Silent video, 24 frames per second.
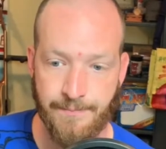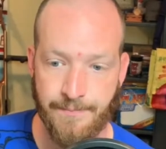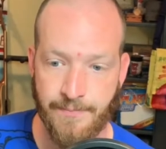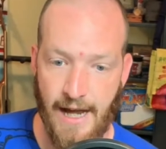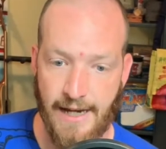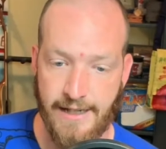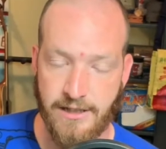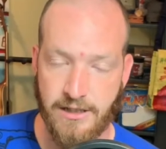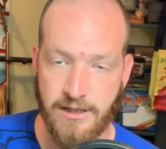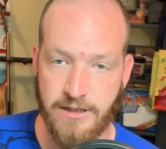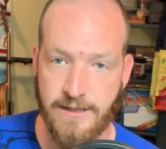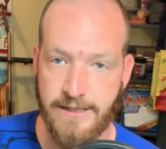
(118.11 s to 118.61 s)
I
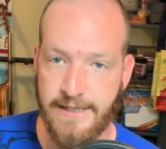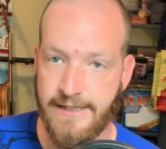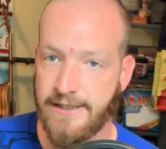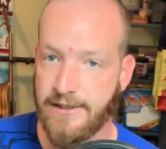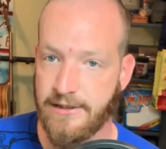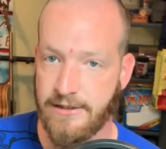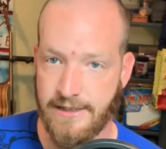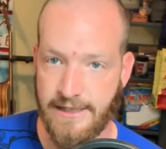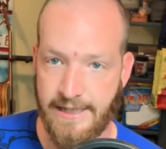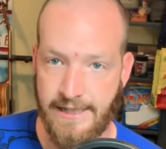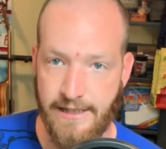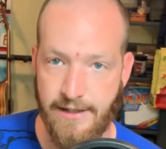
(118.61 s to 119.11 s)

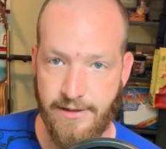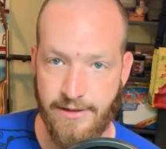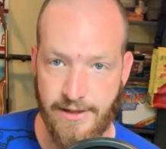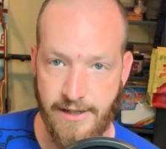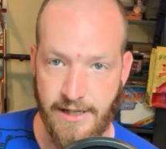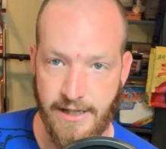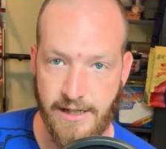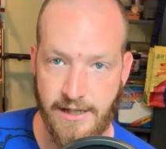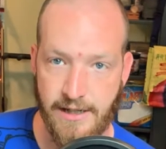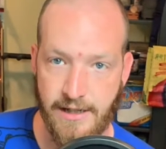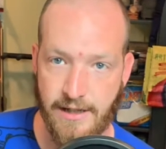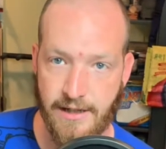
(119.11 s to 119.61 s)
clearly
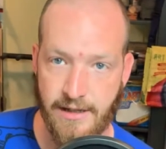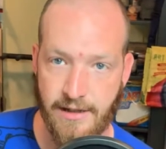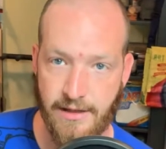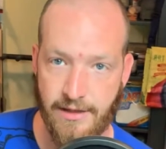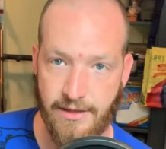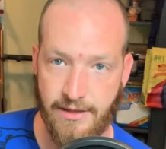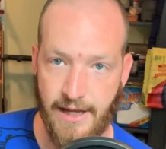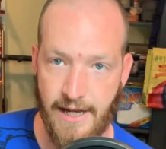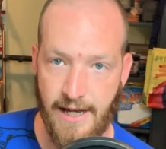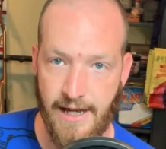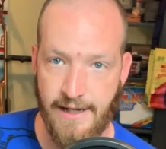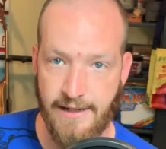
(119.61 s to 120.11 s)
think
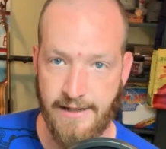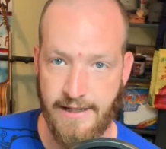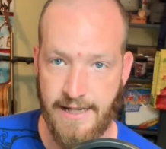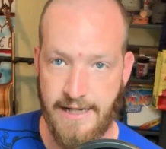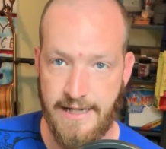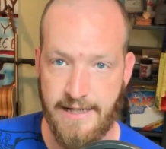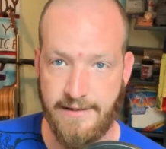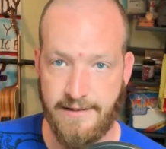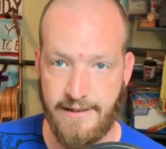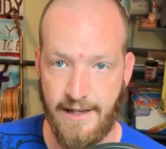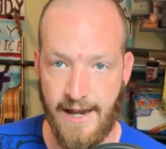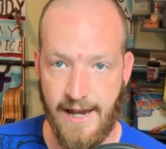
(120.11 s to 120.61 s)
that
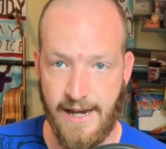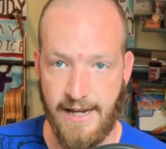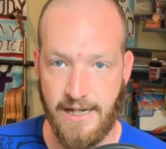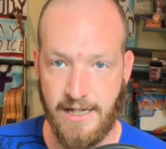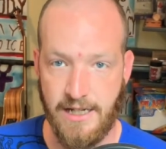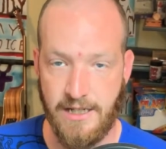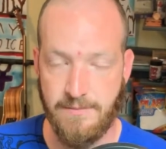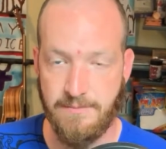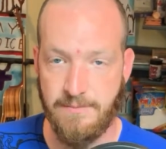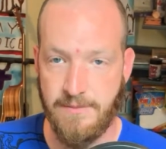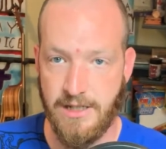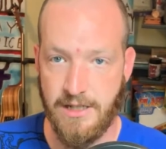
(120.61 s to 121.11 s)
his
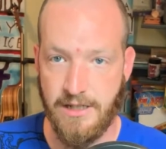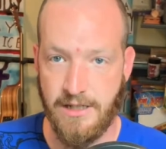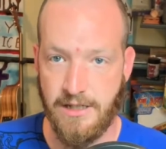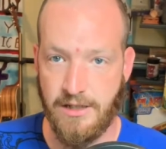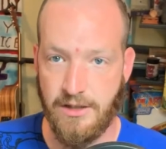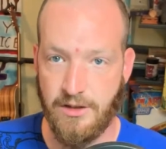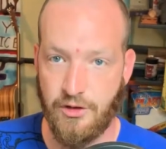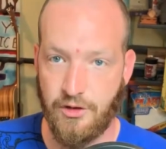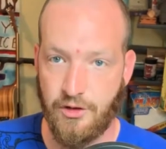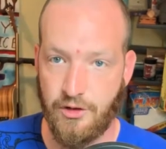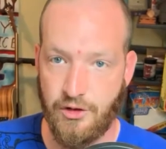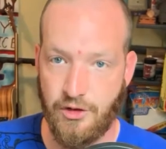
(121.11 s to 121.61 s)
aim
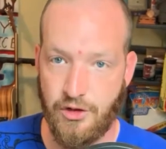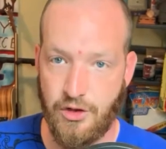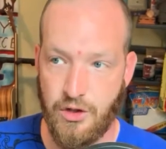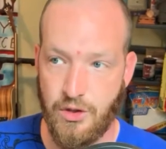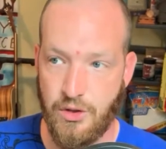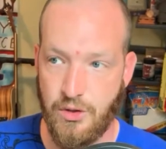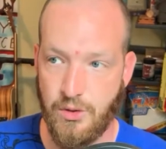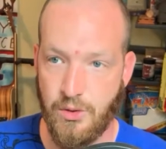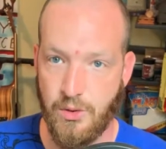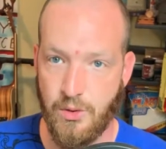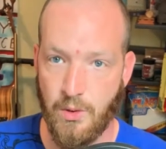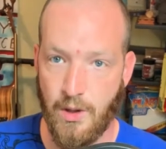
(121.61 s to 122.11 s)
is
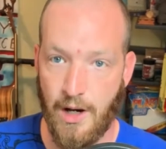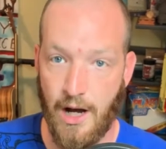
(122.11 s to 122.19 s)
to